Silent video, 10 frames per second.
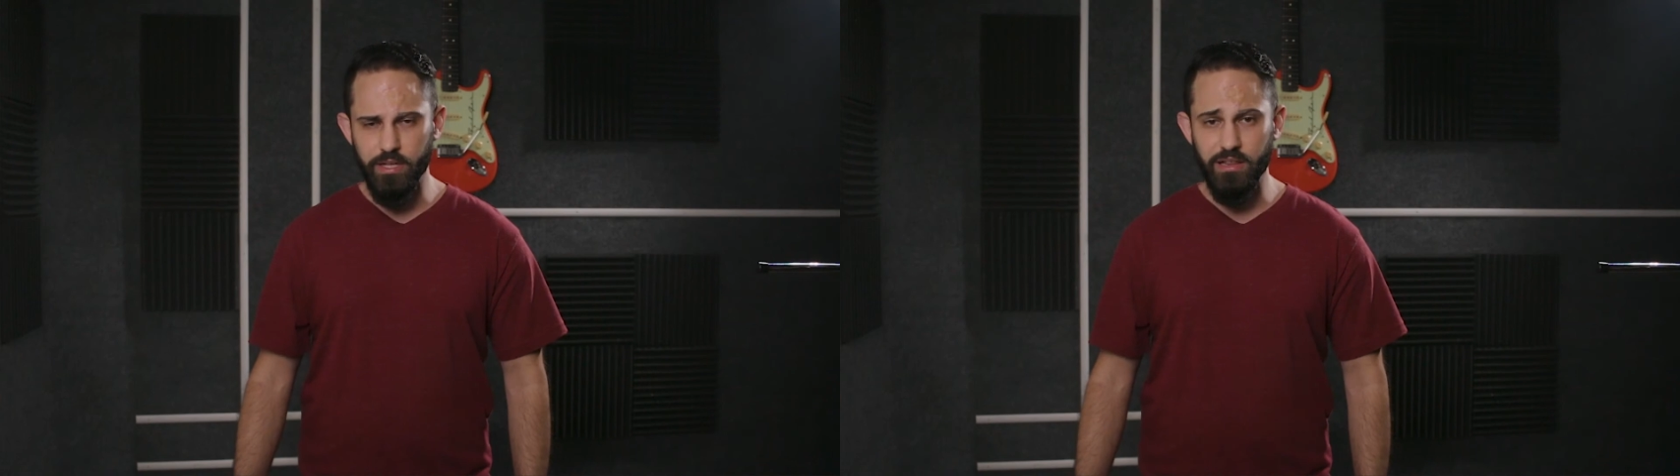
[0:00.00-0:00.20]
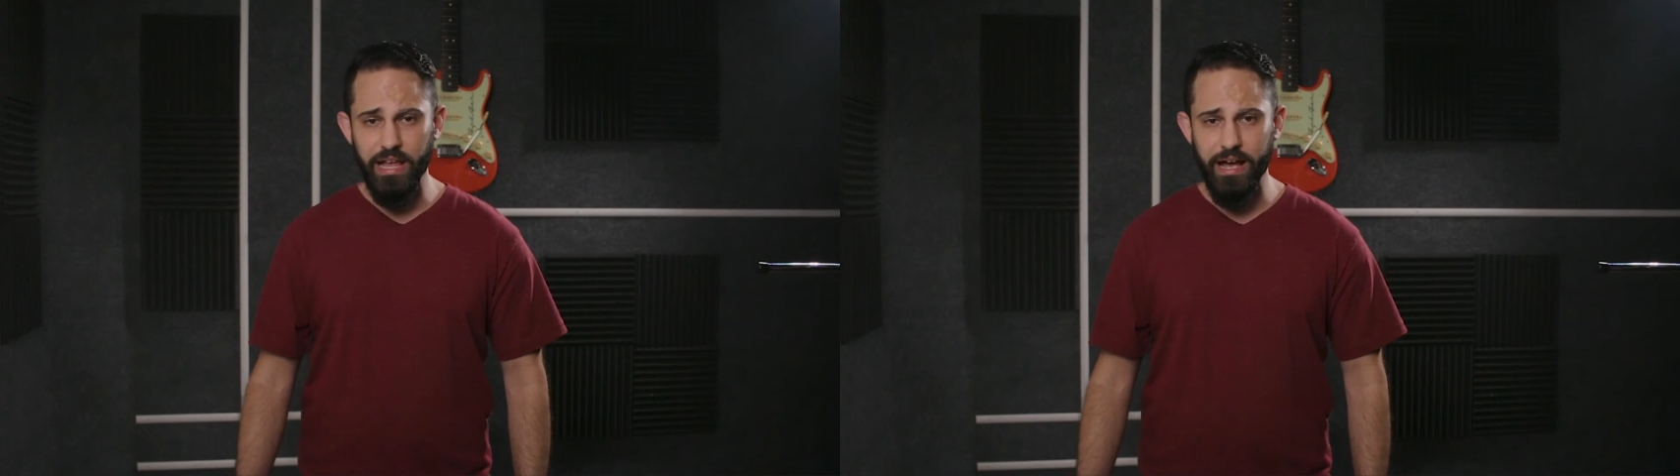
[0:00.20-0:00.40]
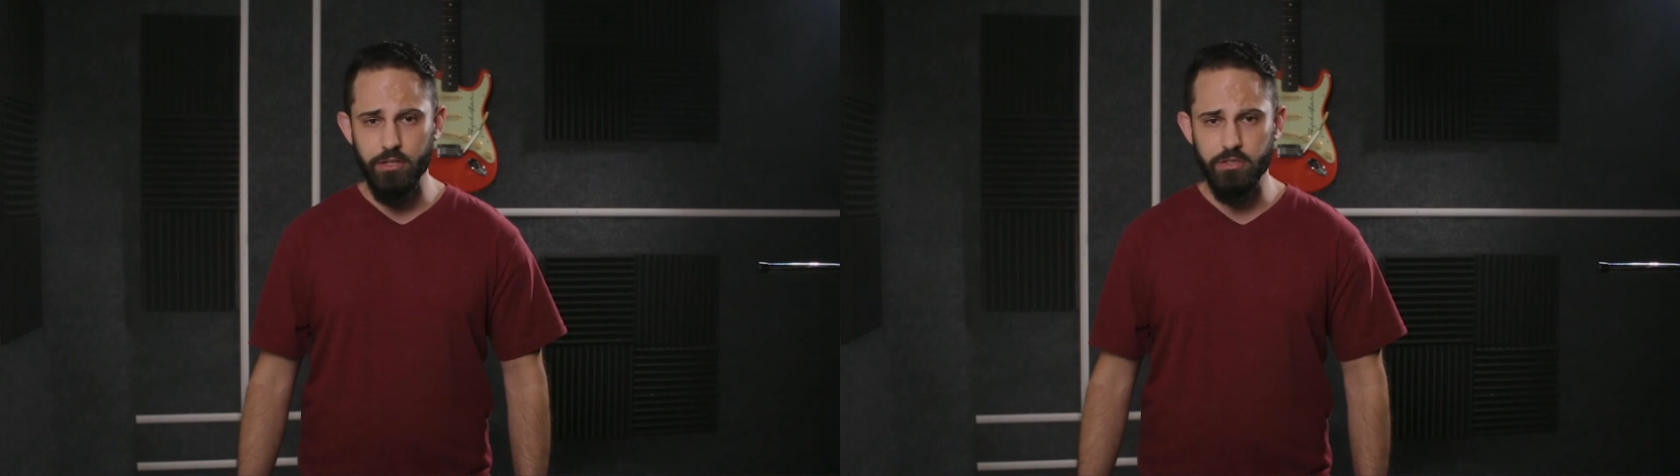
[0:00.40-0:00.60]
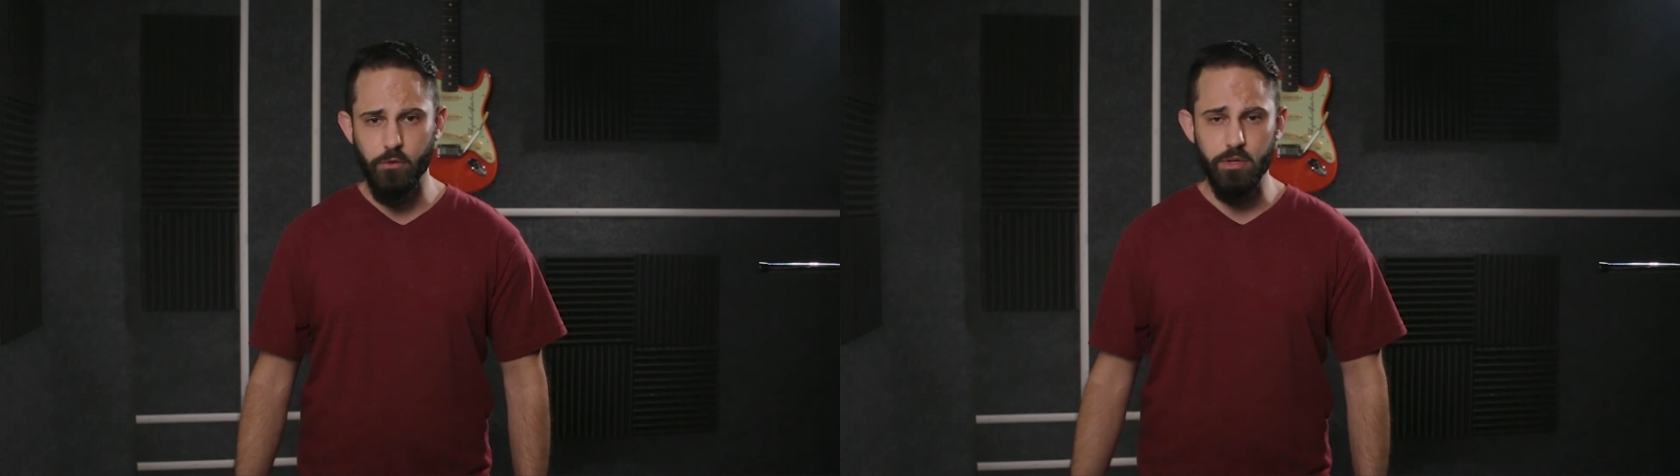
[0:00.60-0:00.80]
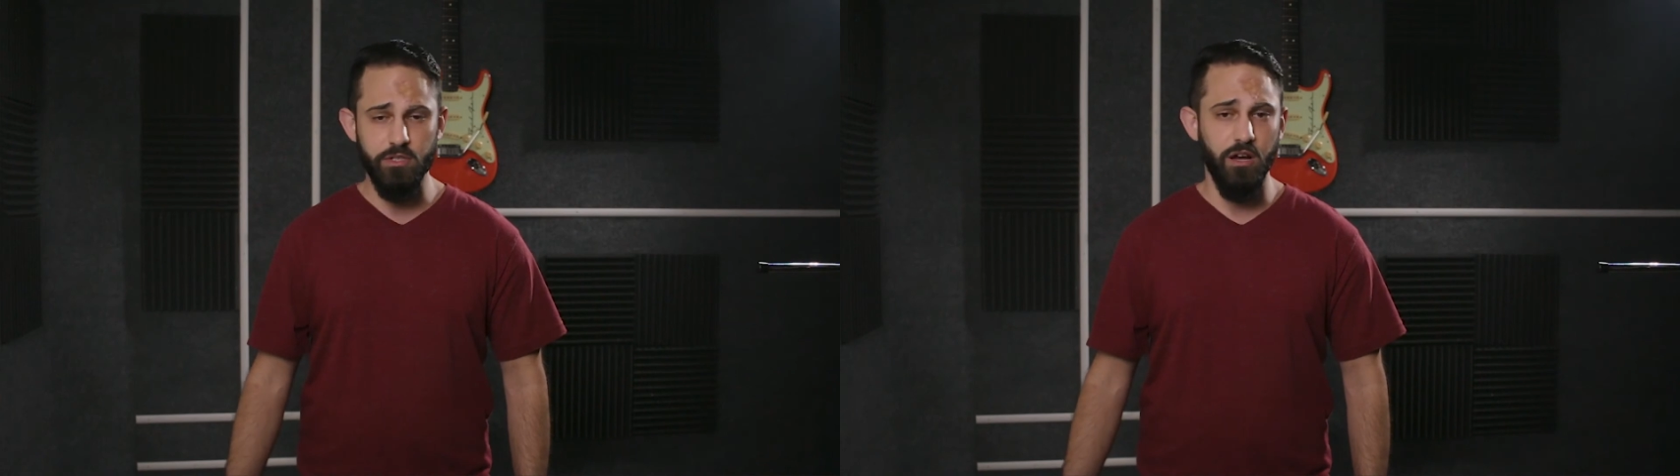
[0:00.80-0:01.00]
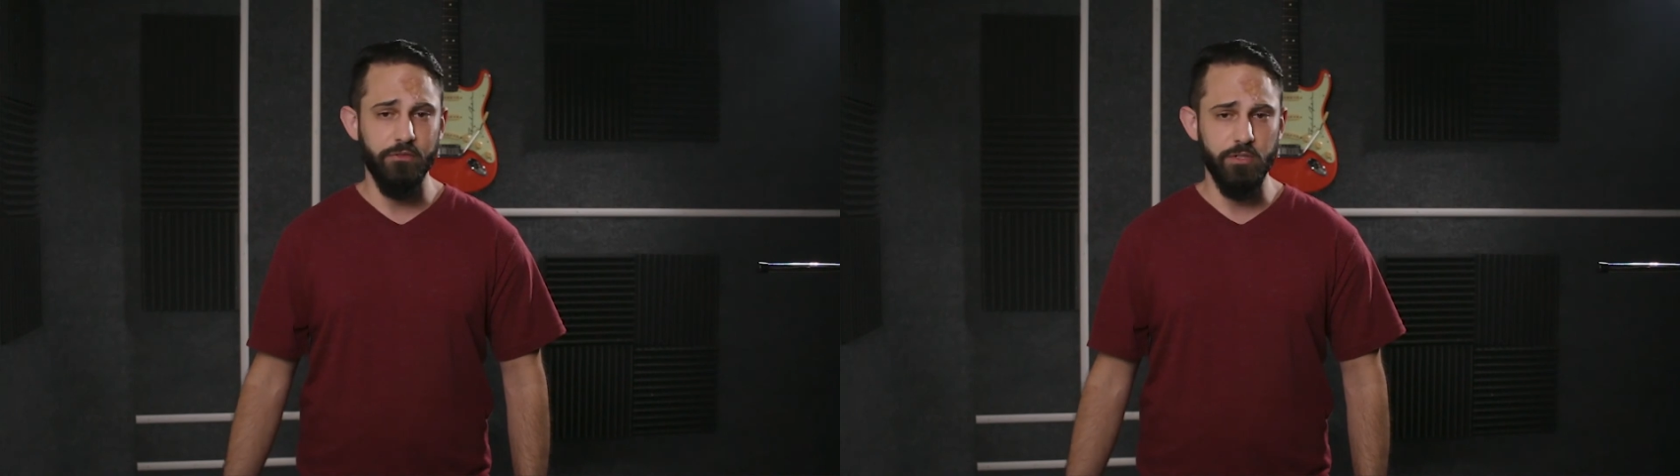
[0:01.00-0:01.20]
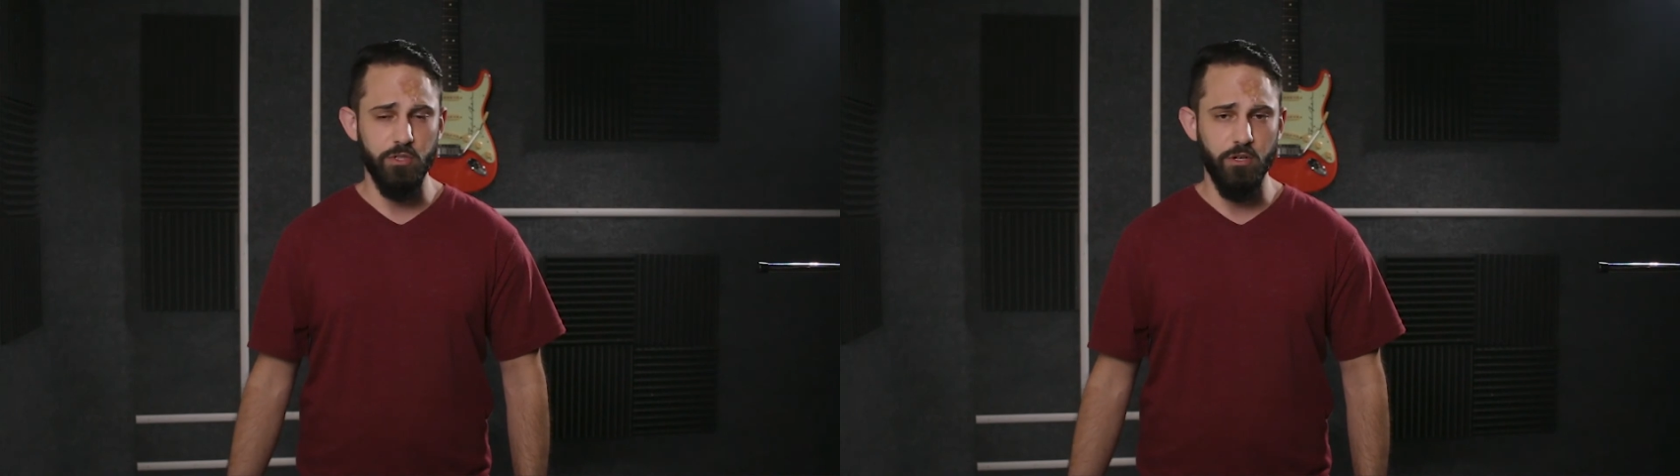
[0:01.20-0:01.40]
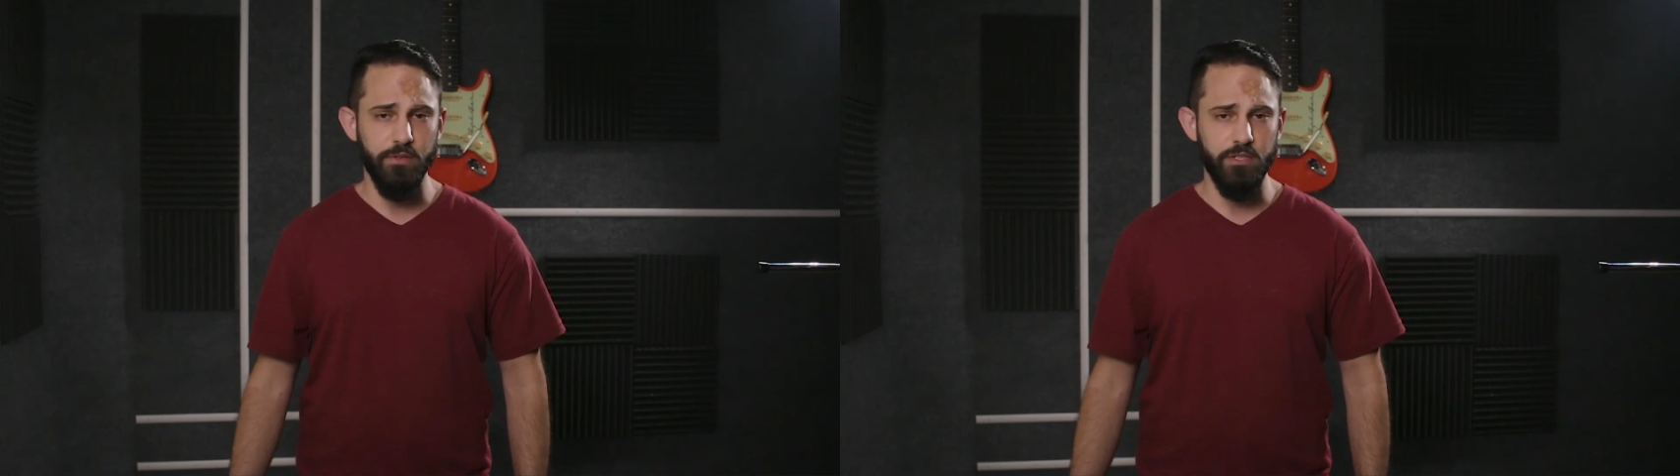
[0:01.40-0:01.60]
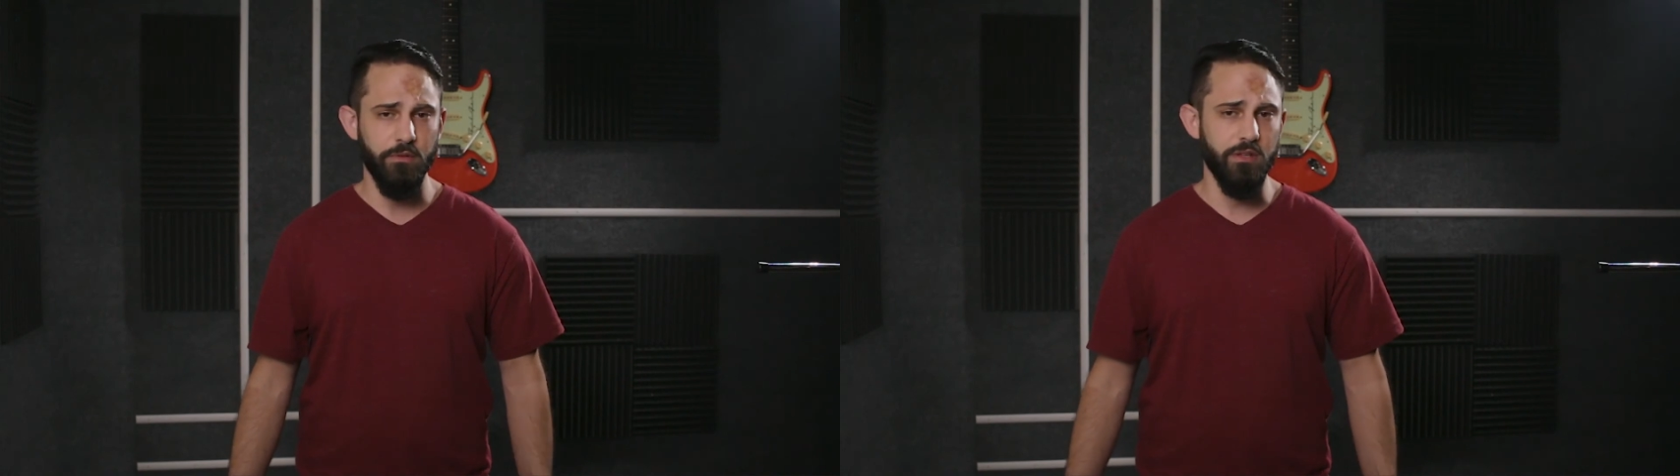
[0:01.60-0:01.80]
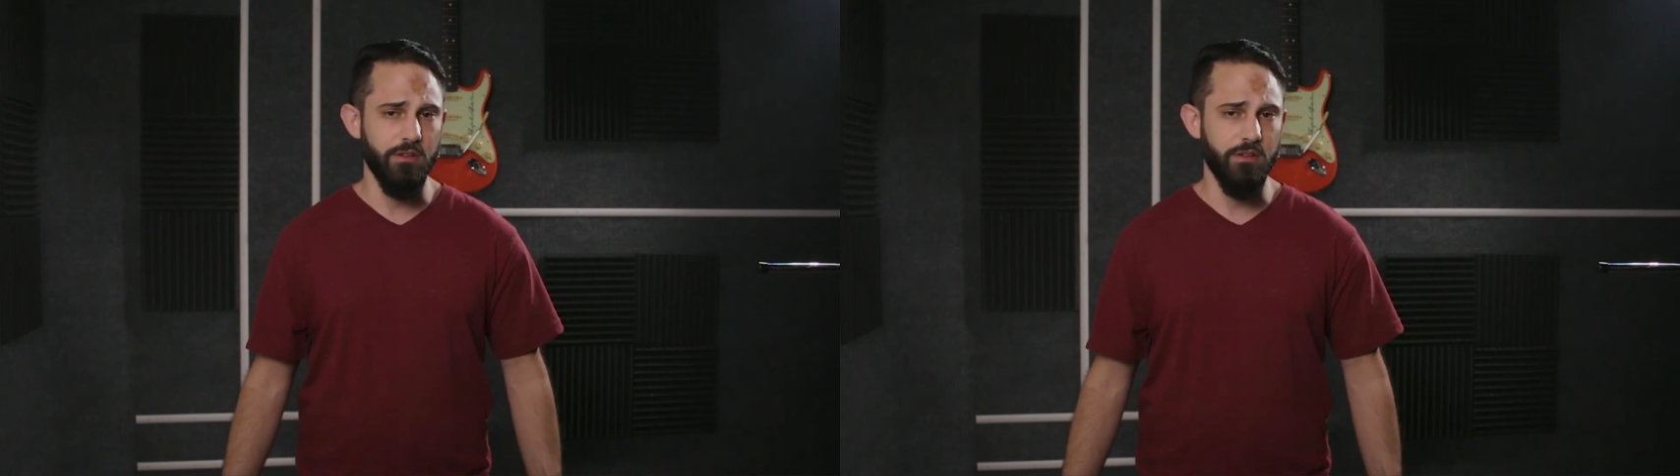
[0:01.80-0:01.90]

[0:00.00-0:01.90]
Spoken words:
allows for a softer surface for the